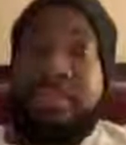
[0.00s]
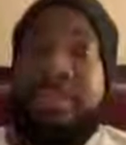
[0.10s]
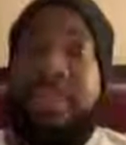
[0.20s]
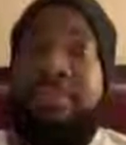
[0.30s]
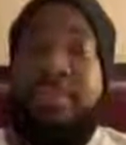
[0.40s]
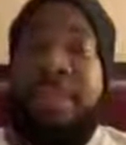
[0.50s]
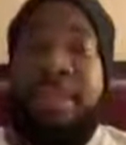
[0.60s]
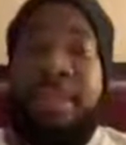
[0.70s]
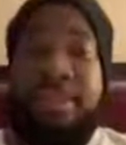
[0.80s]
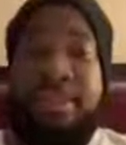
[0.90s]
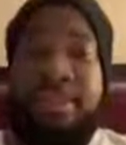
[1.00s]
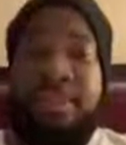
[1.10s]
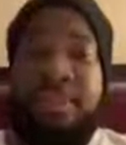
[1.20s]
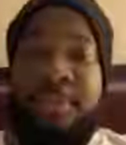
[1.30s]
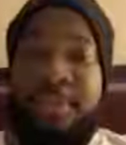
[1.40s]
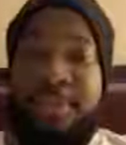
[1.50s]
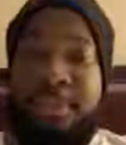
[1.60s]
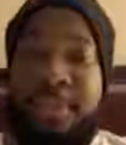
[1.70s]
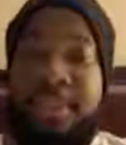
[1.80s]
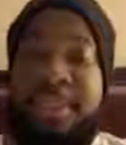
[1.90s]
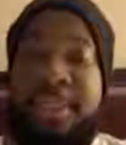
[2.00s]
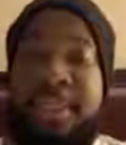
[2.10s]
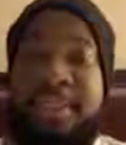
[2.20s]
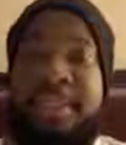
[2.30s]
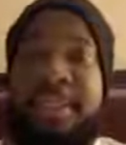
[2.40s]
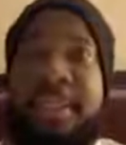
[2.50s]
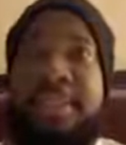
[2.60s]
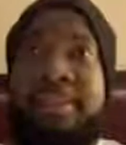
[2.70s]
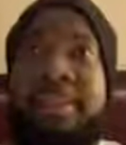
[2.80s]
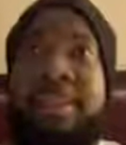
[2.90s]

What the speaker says: everybody has to just speak their mind at least, and